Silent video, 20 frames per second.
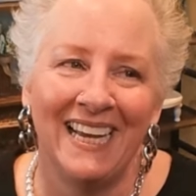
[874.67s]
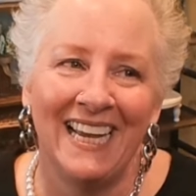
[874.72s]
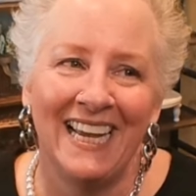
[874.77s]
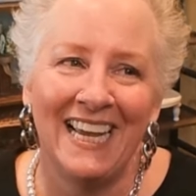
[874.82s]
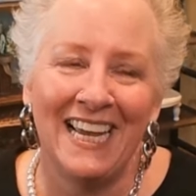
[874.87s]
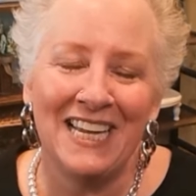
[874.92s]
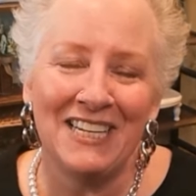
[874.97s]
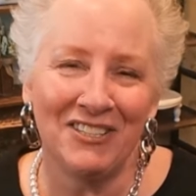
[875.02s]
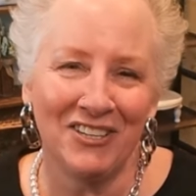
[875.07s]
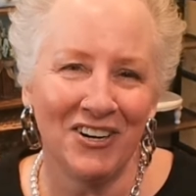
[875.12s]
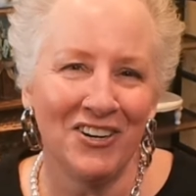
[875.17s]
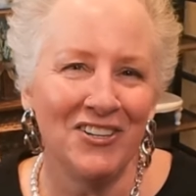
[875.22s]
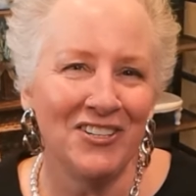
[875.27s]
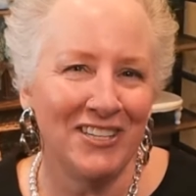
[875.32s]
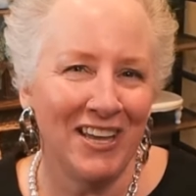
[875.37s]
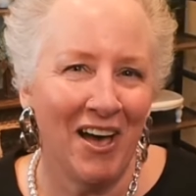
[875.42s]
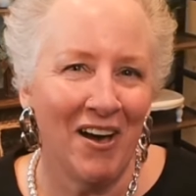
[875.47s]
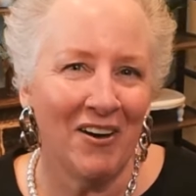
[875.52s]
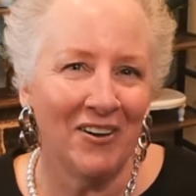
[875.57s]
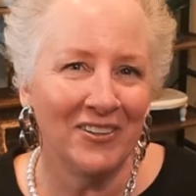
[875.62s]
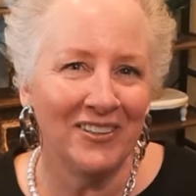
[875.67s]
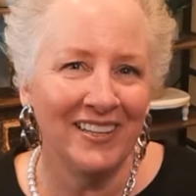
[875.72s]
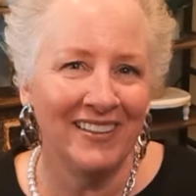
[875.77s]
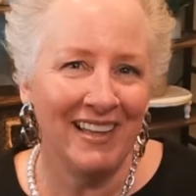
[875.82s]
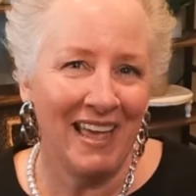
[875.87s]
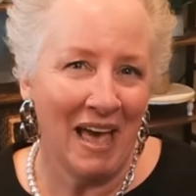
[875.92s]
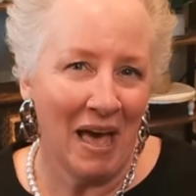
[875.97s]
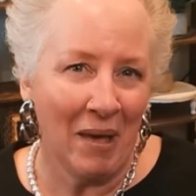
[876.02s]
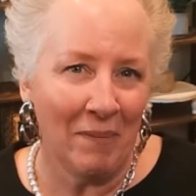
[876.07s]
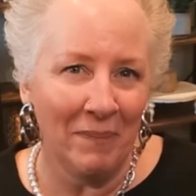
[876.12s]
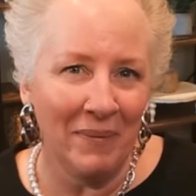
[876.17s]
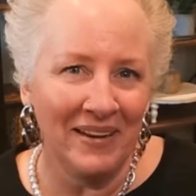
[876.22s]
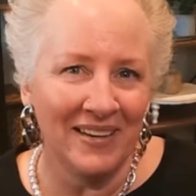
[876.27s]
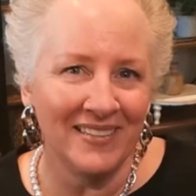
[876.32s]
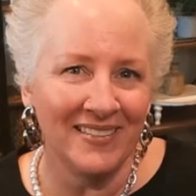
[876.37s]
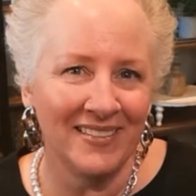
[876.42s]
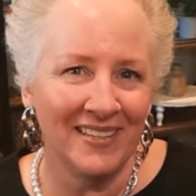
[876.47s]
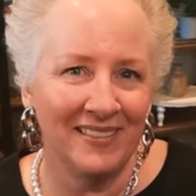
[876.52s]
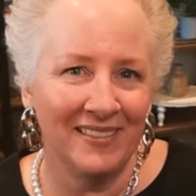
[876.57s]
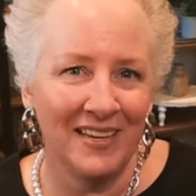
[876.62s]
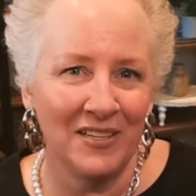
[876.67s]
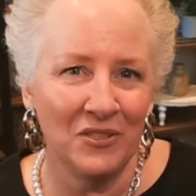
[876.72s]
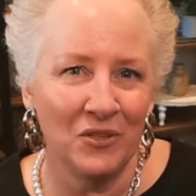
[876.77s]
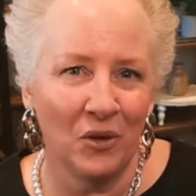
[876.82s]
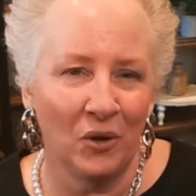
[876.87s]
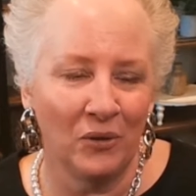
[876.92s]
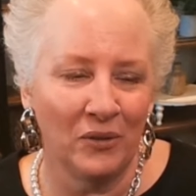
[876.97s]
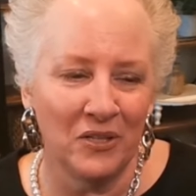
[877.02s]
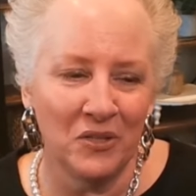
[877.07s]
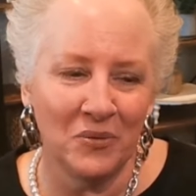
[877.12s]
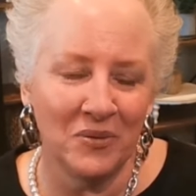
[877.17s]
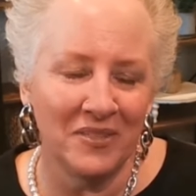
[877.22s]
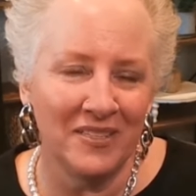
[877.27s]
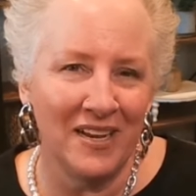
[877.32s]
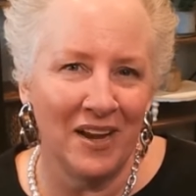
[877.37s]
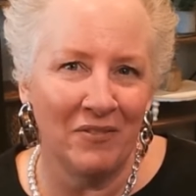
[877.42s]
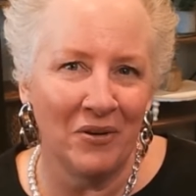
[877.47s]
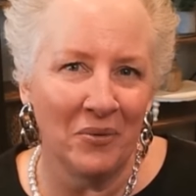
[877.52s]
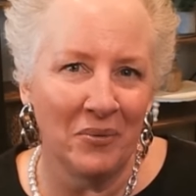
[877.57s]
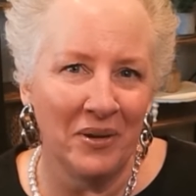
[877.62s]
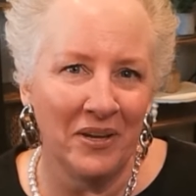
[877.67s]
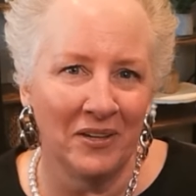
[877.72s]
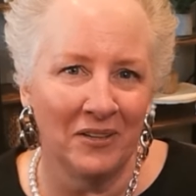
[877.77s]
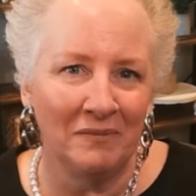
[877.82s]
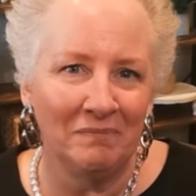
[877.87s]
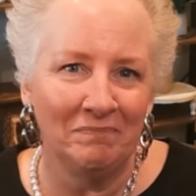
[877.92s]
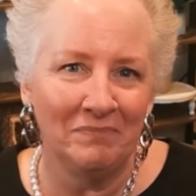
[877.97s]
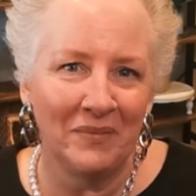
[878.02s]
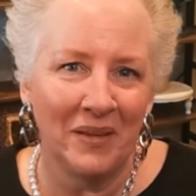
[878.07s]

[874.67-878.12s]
It turns out the happiness that they sold us was never real.